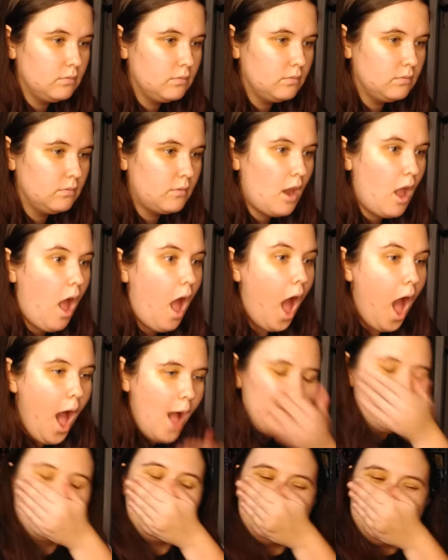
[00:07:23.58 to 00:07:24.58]
has been a
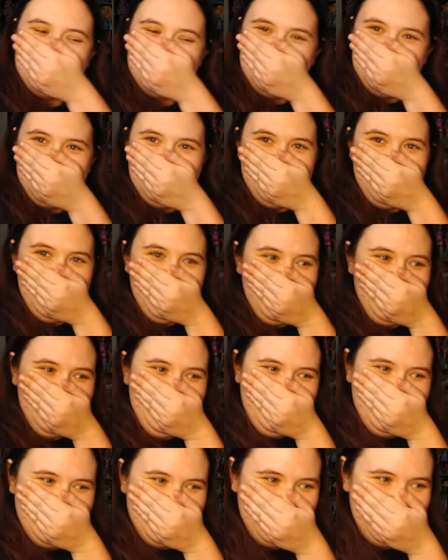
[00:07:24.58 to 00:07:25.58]
long
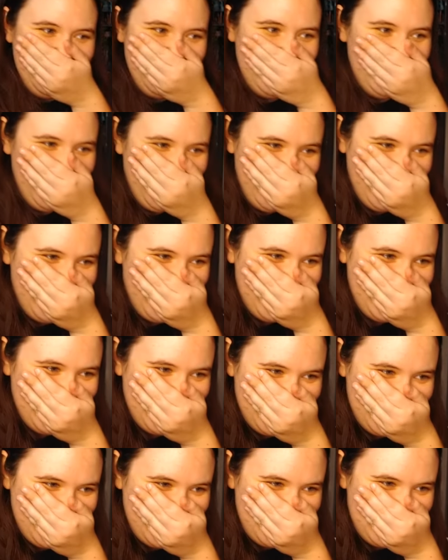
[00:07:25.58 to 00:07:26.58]
decade since the
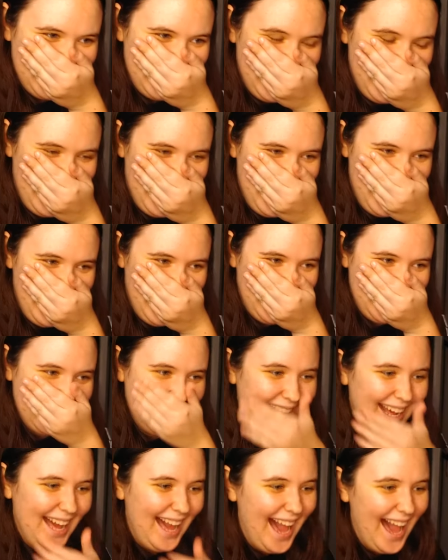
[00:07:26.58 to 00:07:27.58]
last. Oh my
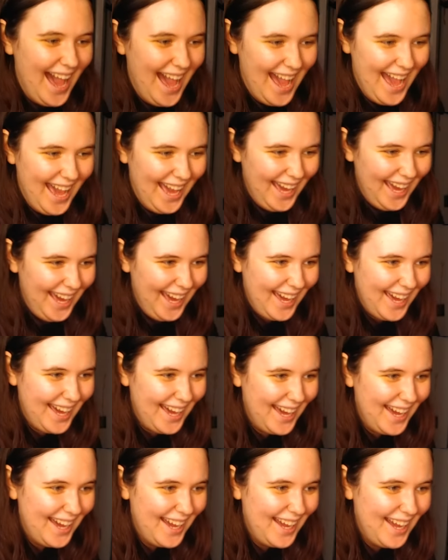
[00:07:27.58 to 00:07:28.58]
god,
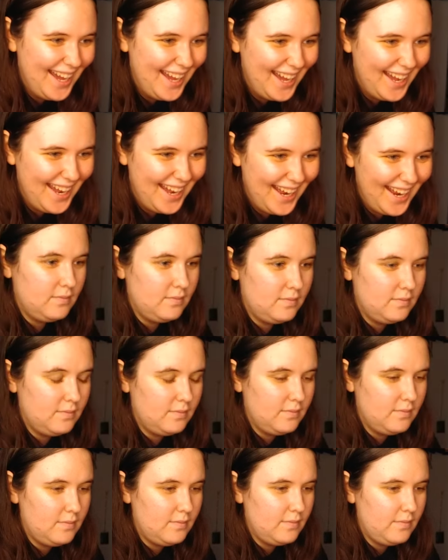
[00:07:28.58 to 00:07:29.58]
hi!
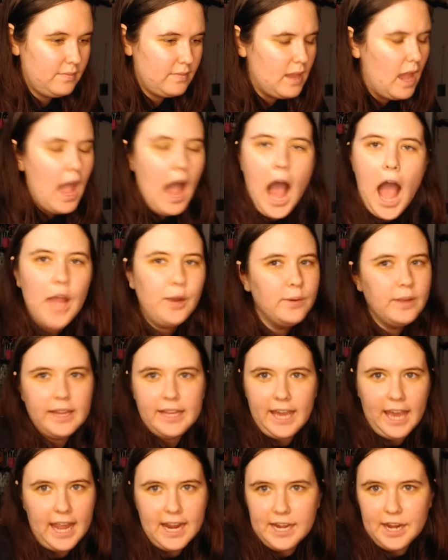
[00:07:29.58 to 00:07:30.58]
I
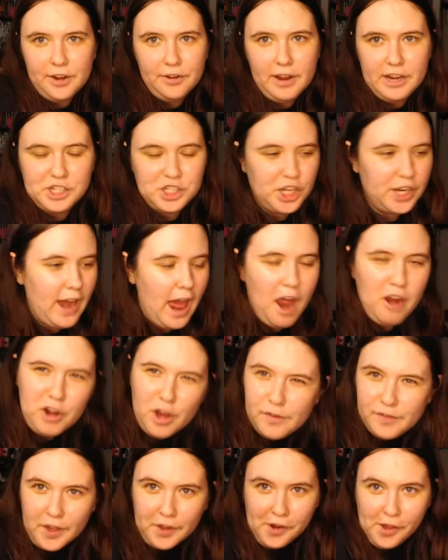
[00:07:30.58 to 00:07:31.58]
really hate narration. I don't
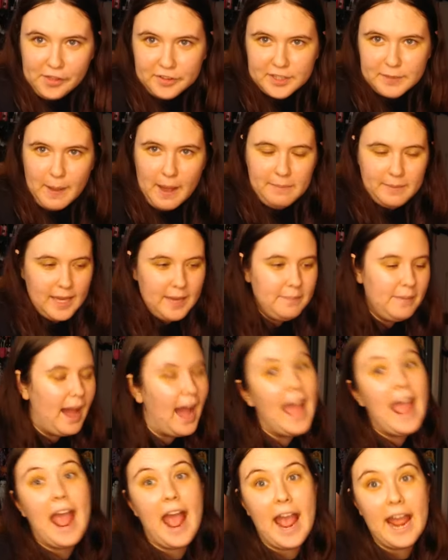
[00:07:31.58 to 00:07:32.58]
know if y'all know this about me.
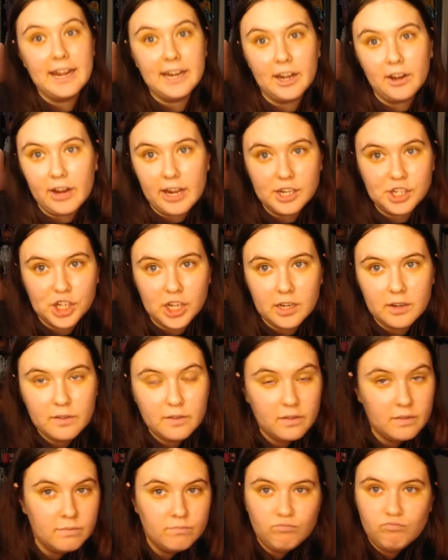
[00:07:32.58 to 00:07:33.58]
I hate
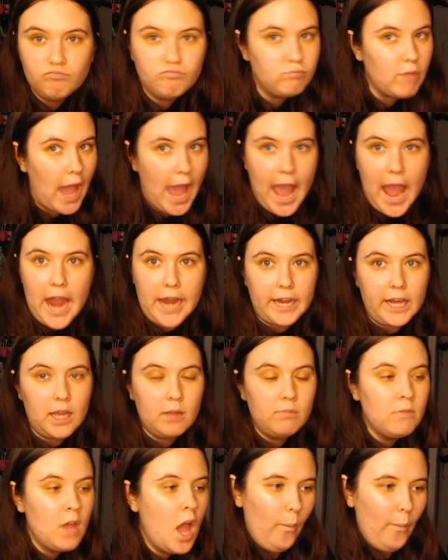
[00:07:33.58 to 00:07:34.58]
narration. I hate it.